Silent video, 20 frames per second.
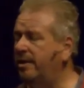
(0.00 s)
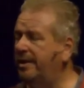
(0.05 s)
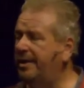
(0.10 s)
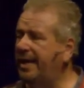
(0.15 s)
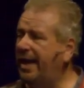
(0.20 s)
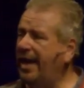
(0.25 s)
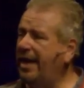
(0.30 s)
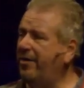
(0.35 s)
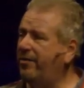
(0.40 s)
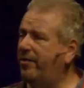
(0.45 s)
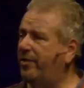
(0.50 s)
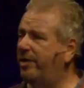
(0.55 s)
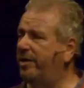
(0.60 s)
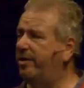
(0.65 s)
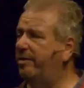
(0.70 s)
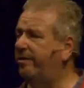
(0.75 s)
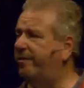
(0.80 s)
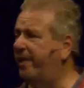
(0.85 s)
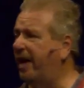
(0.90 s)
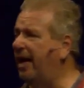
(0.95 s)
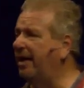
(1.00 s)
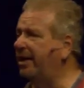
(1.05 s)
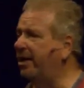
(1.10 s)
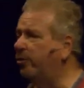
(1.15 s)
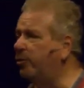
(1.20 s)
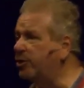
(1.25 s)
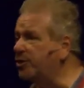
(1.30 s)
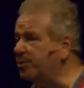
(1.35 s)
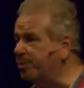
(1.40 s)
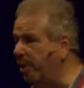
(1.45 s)
David finally
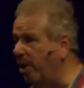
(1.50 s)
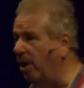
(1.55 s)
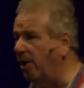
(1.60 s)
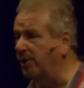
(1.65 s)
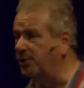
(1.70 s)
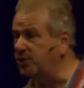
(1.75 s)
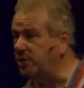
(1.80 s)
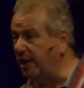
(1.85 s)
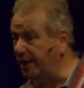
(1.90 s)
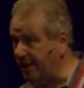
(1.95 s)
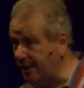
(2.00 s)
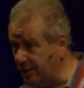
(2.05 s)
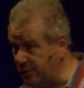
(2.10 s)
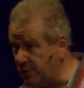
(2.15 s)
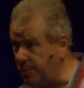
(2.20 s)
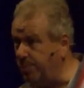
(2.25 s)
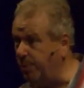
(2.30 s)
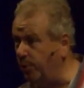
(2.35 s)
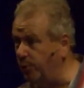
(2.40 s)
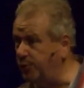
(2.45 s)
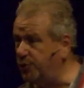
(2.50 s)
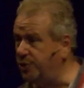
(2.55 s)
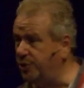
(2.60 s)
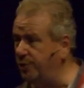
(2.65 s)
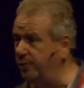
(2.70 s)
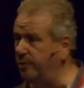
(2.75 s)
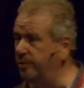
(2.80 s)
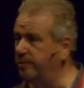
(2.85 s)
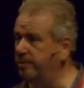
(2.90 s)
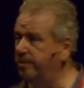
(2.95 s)
responds like he's supposed
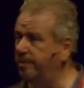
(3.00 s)
to.